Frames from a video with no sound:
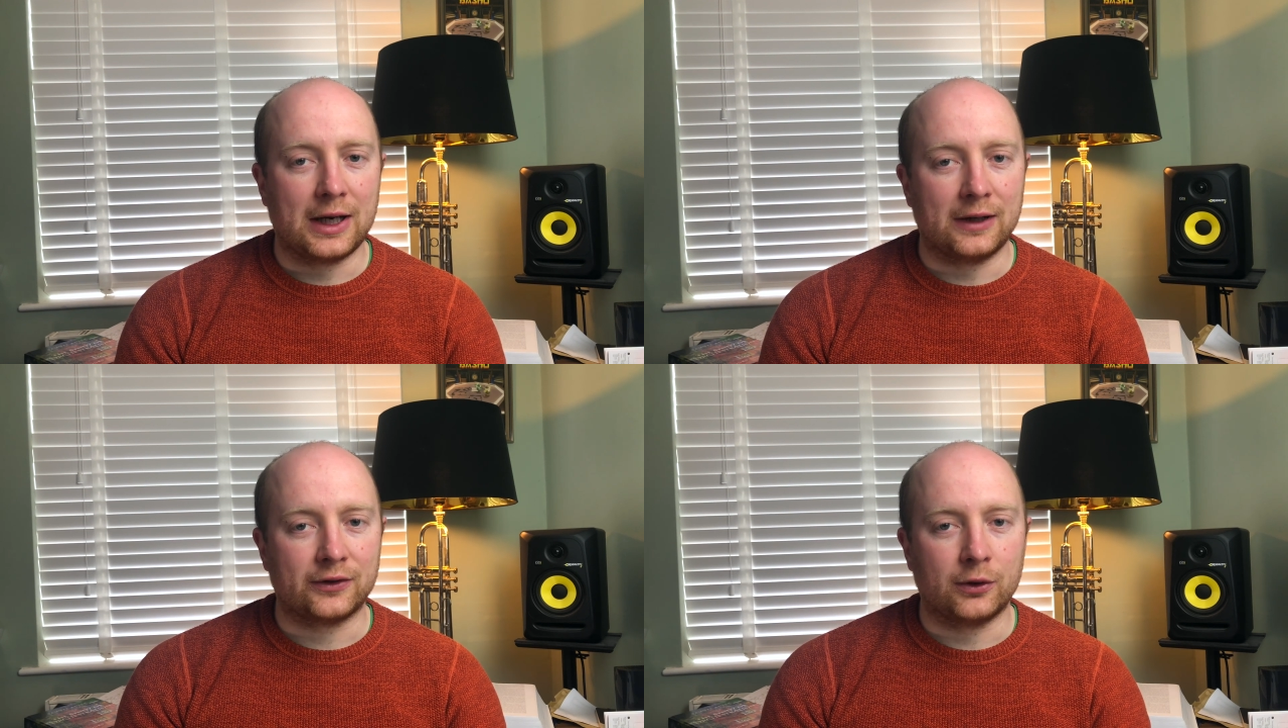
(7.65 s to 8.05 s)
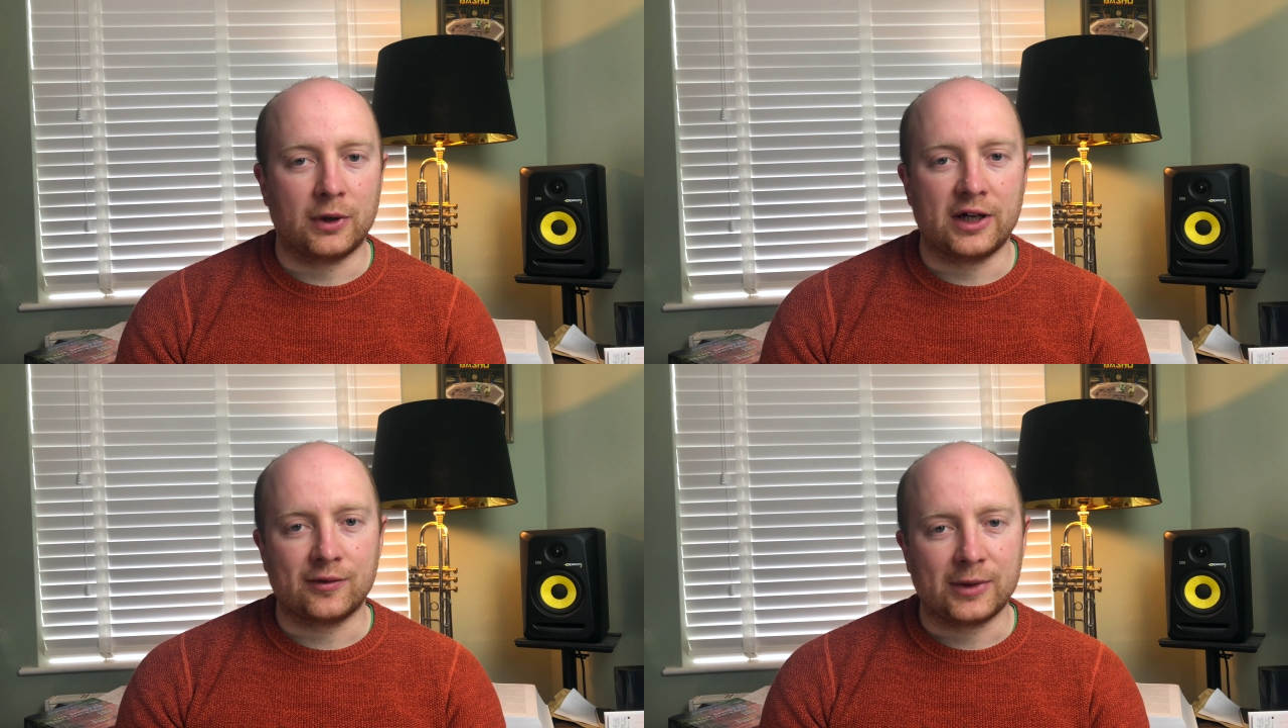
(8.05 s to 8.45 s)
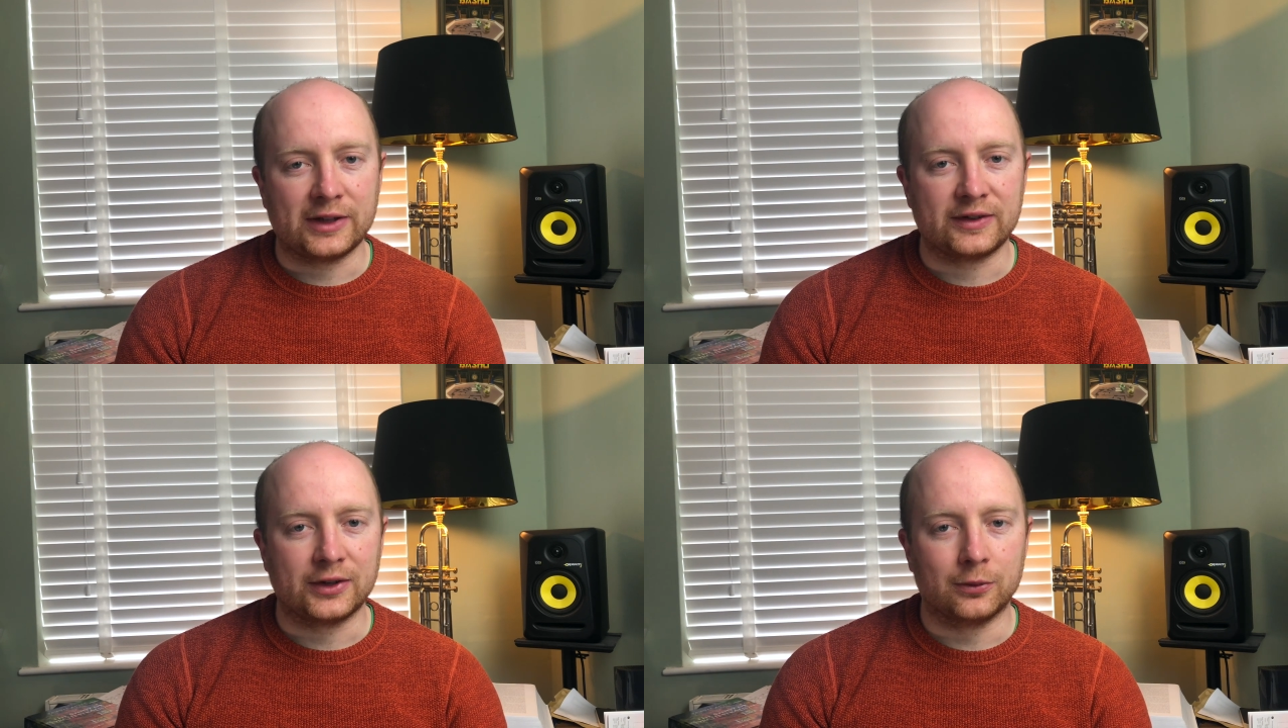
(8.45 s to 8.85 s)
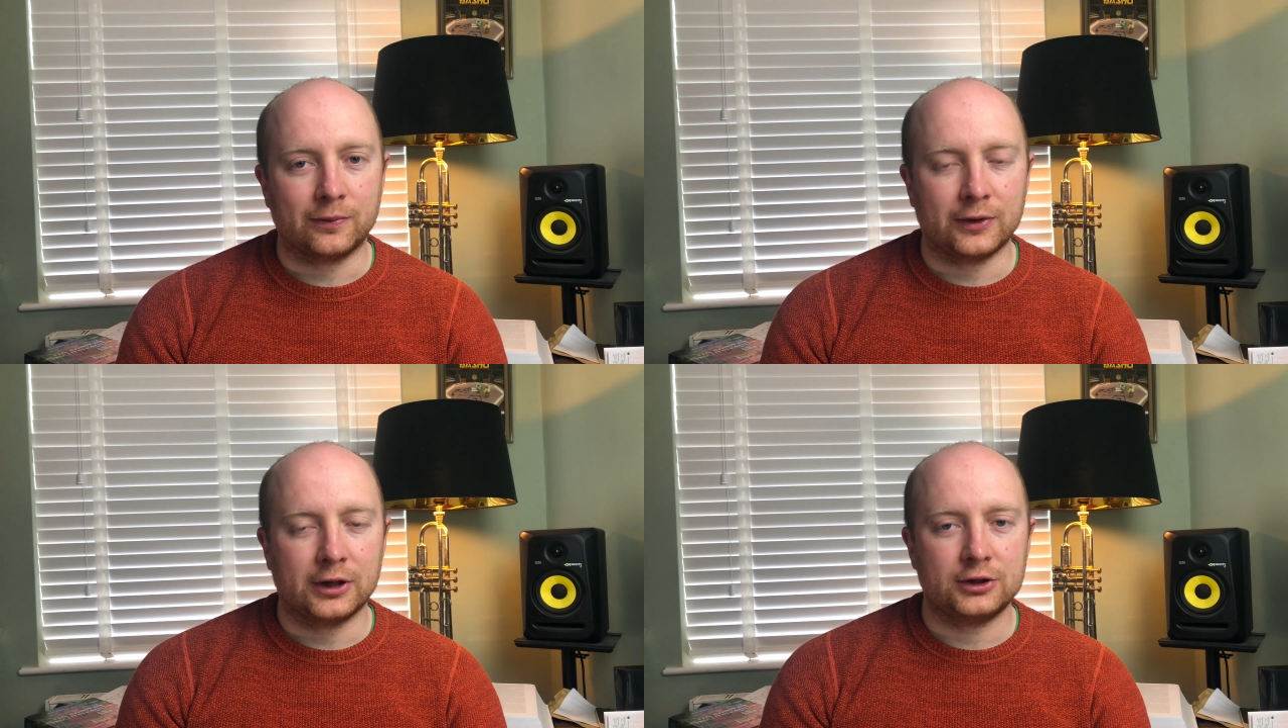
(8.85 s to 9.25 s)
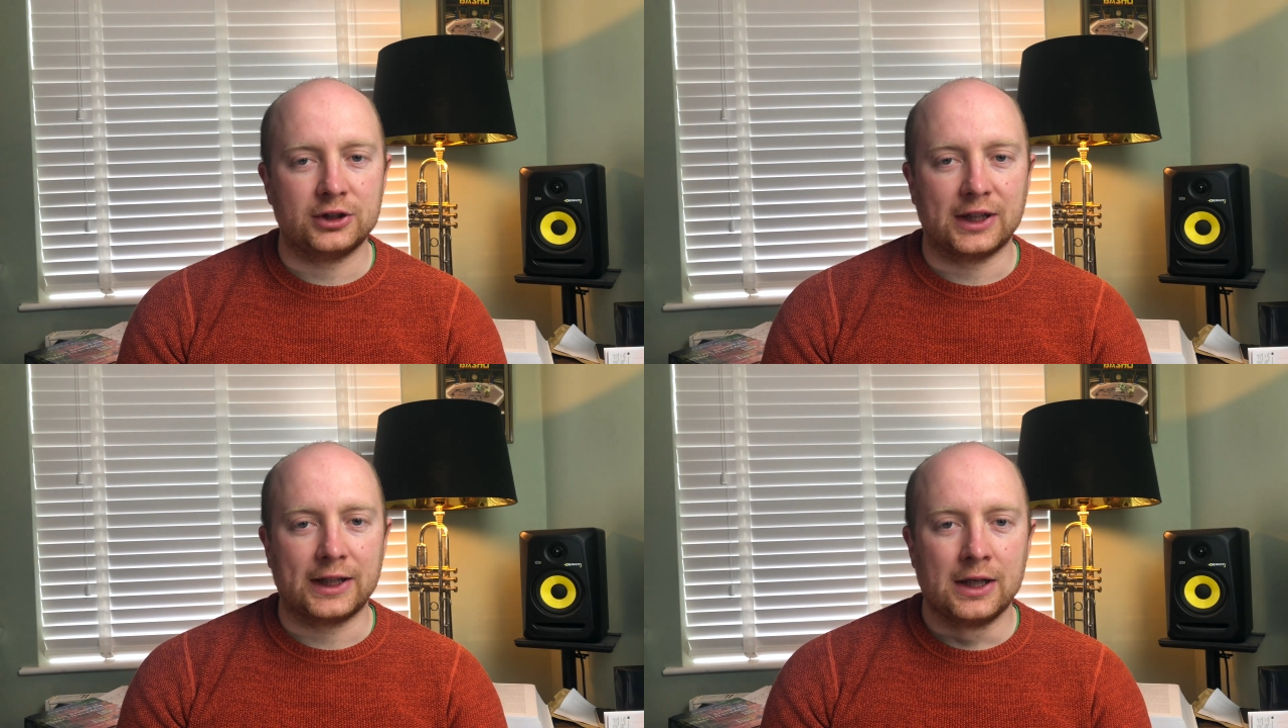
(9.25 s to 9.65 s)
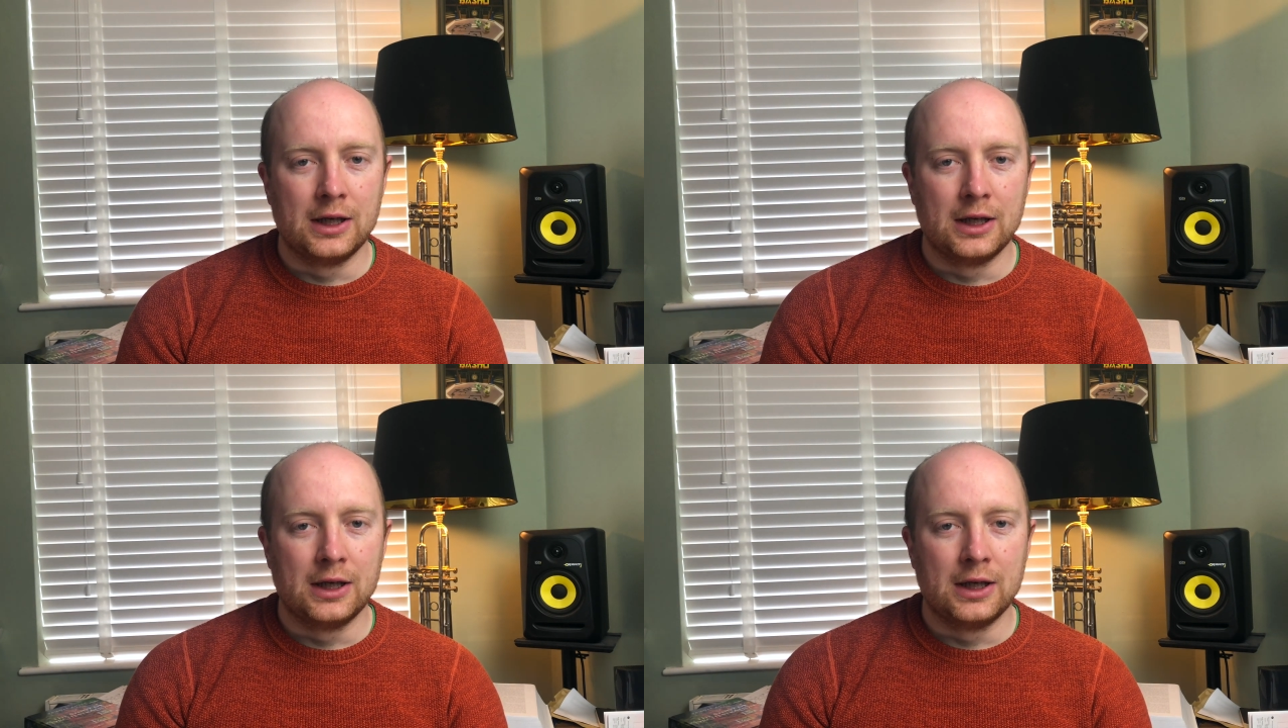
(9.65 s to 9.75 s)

as a way of meeting up virtually.